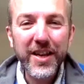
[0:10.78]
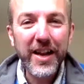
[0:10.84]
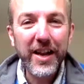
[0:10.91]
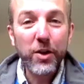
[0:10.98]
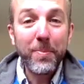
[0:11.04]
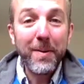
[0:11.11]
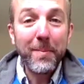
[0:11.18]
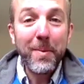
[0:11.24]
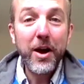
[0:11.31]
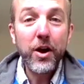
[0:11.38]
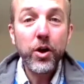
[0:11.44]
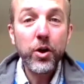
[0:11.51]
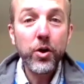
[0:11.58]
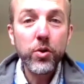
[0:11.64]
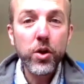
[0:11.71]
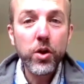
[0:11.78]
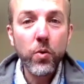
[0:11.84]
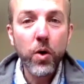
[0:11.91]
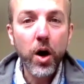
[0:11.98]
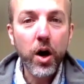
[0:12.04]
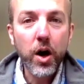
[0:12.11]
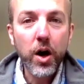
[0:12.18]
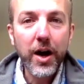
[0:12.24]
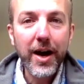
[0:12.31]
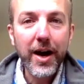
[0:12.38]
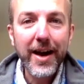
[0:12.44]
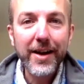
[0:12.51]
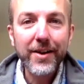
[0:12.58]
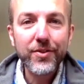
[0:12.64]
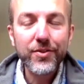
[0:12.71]
a little bit about who you are
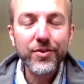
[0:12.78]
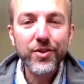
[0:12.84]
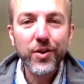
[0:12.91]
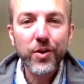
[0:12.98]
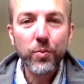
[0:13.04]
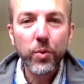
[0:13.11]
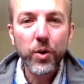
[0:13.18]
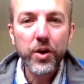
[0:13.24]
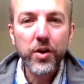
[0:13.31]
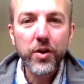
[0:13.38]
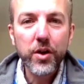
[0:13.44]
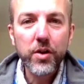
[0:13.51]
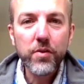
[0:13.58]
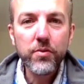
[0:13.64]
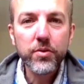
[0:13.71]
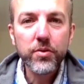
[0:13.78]
and what you do?